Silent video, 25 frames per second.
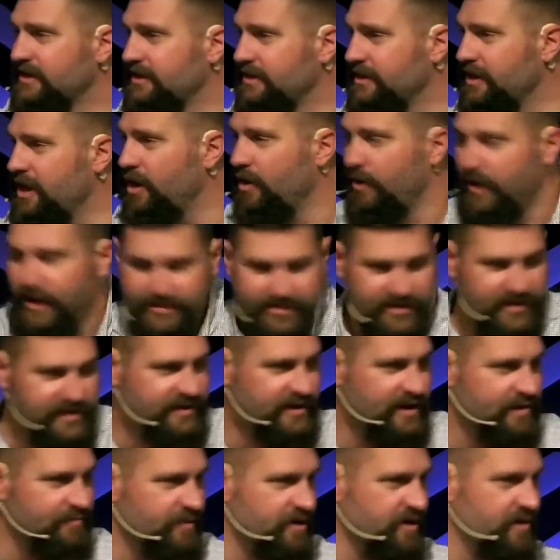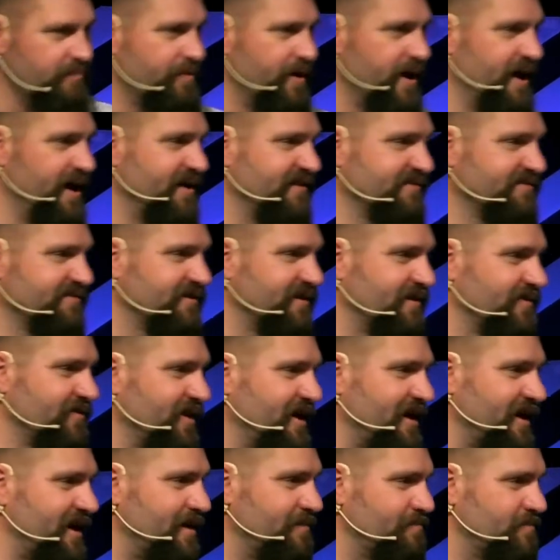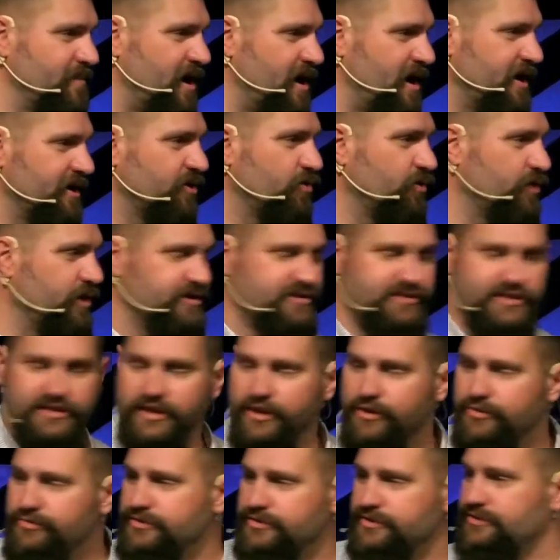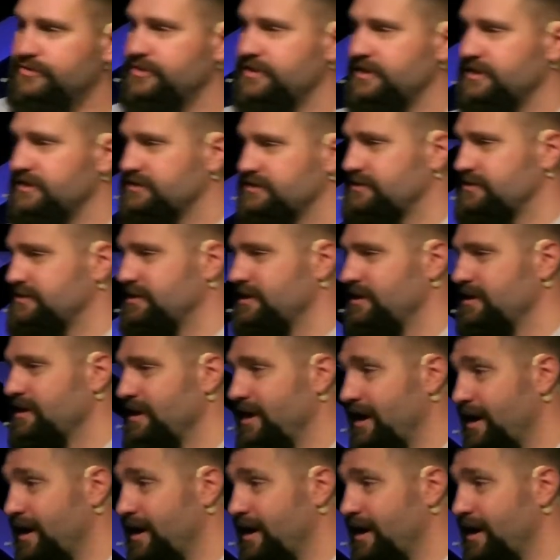No, I think I'm going to pass on that. I'm not going to go do this.